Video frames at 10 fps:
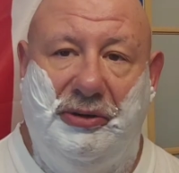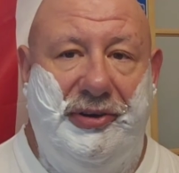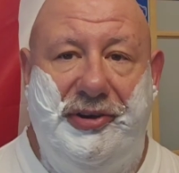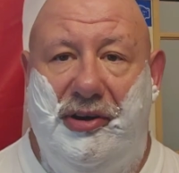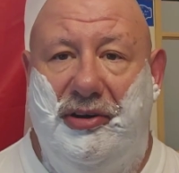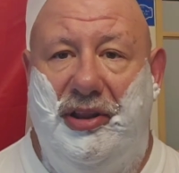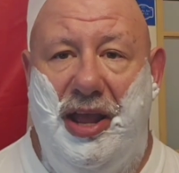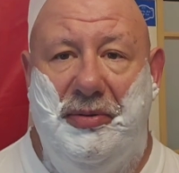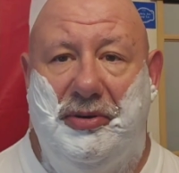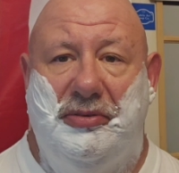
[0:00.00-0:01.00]
return
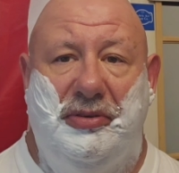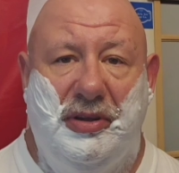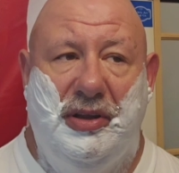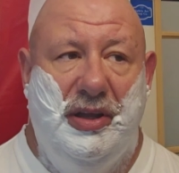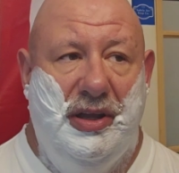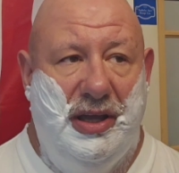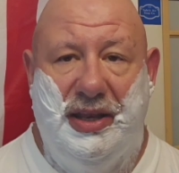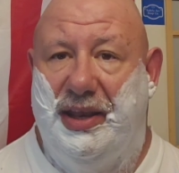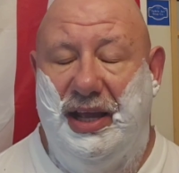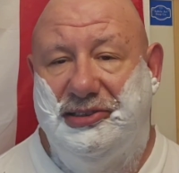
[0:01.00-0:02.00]
label,
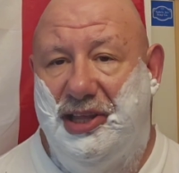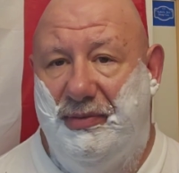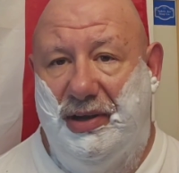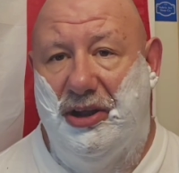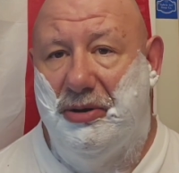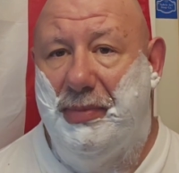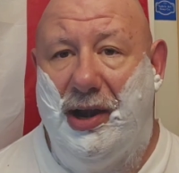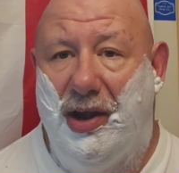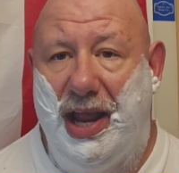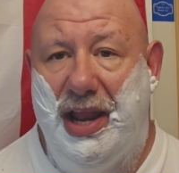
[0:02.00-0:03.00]
and the next time I go to
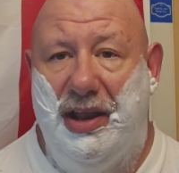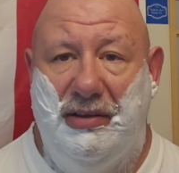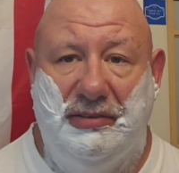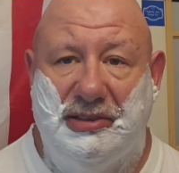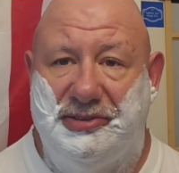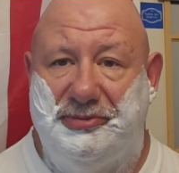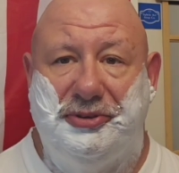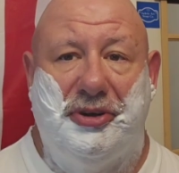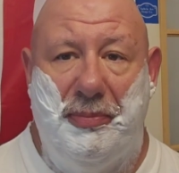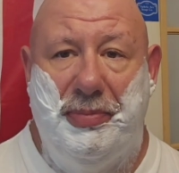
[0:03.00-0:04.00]
Mariana,
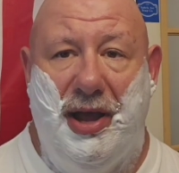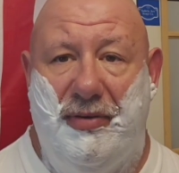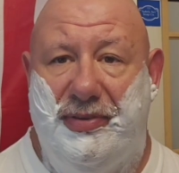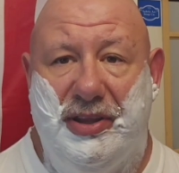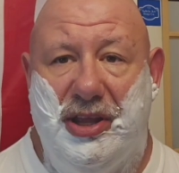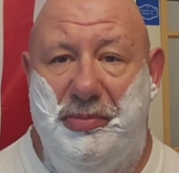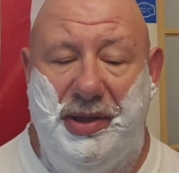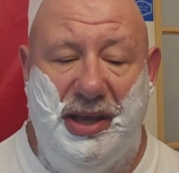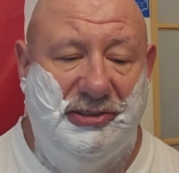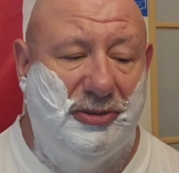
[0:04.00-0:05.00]
just drop it off at the
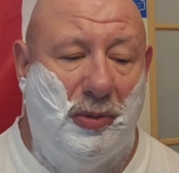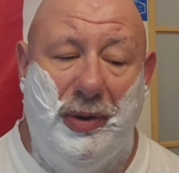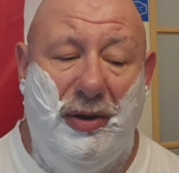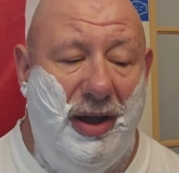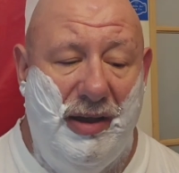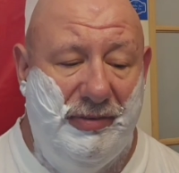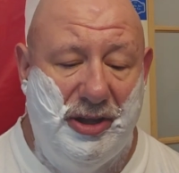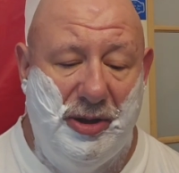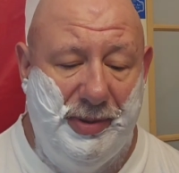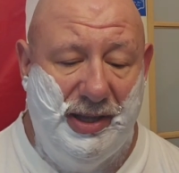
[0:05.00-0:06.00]
UPS store. We don't have
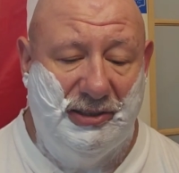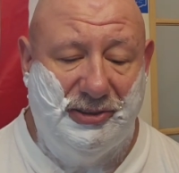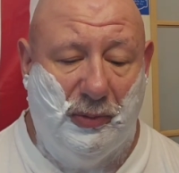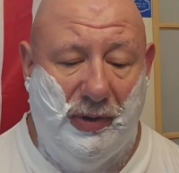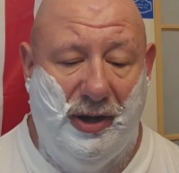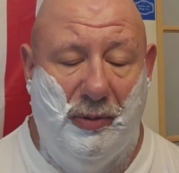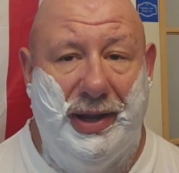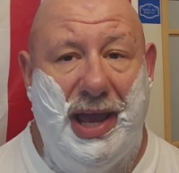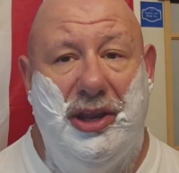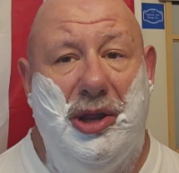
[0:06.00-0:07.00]
a UPS store here.
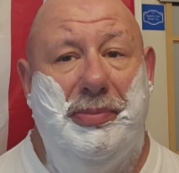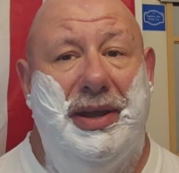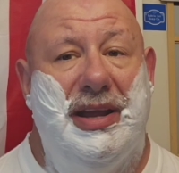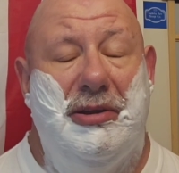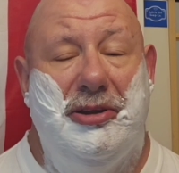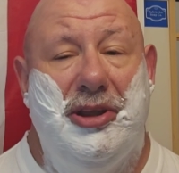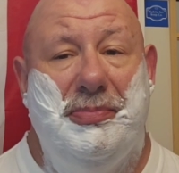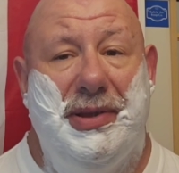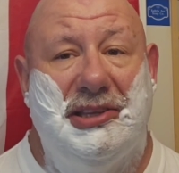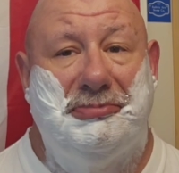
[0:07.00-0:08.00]
We got a
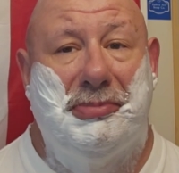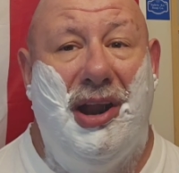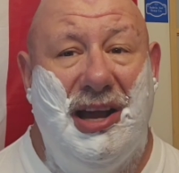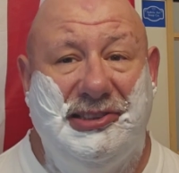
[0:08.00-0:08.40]
UPS